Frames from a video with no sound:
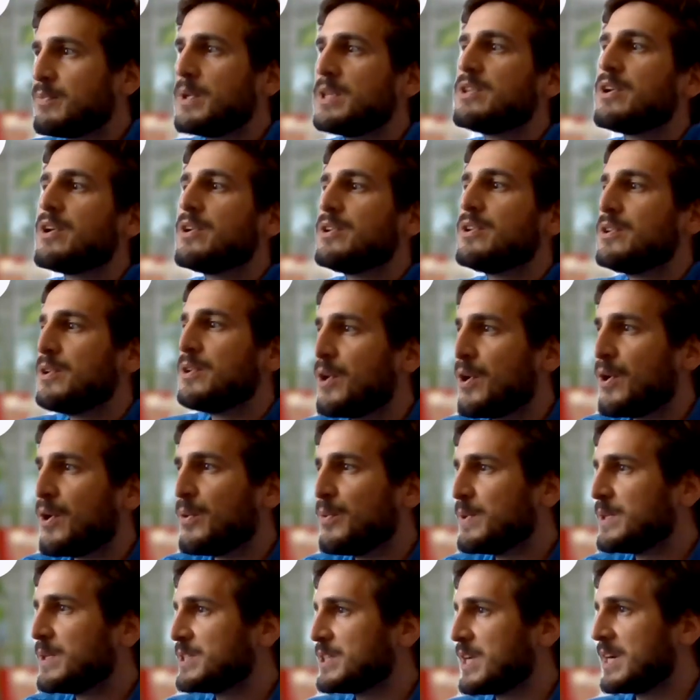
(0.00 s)
It's not that
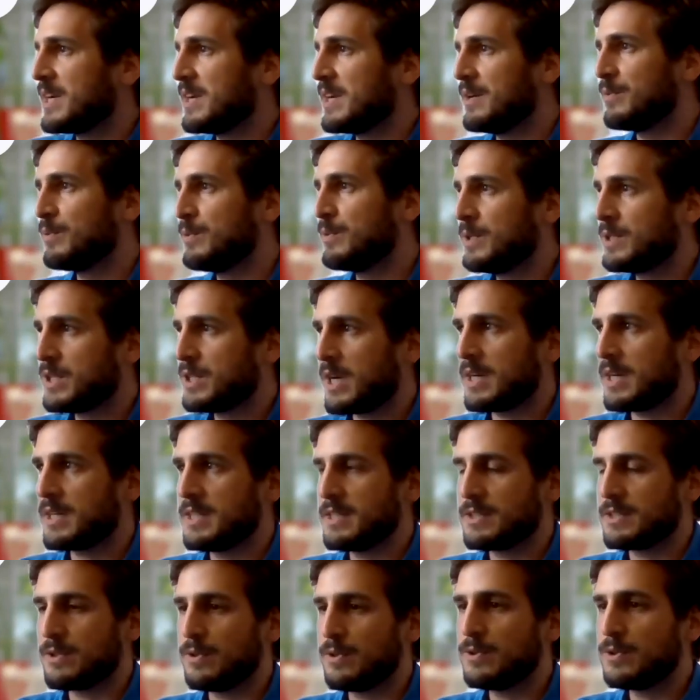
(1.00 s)
we don't know
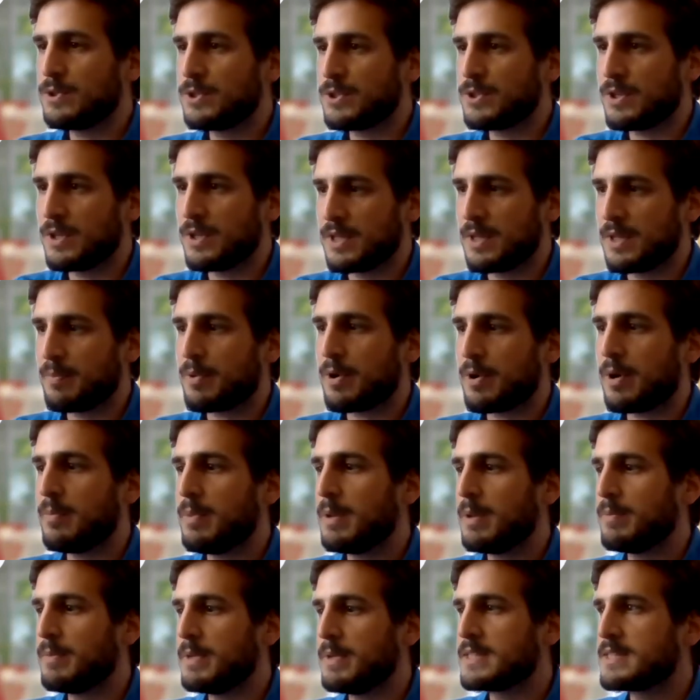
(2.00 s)
which are the
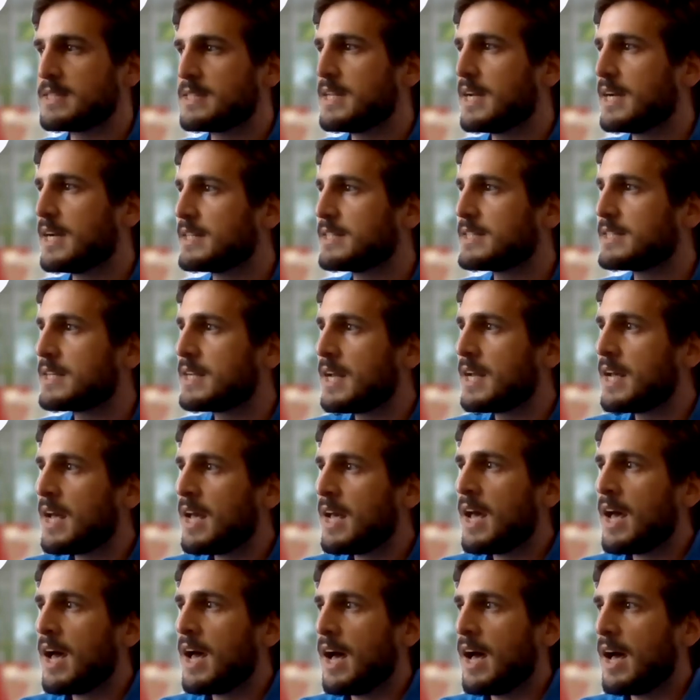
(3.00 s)
solutions. The problem
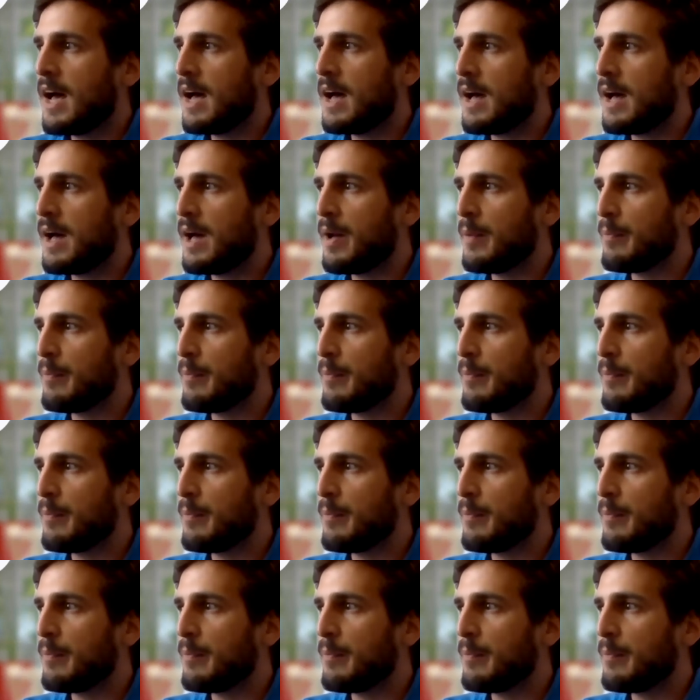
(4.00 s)
is that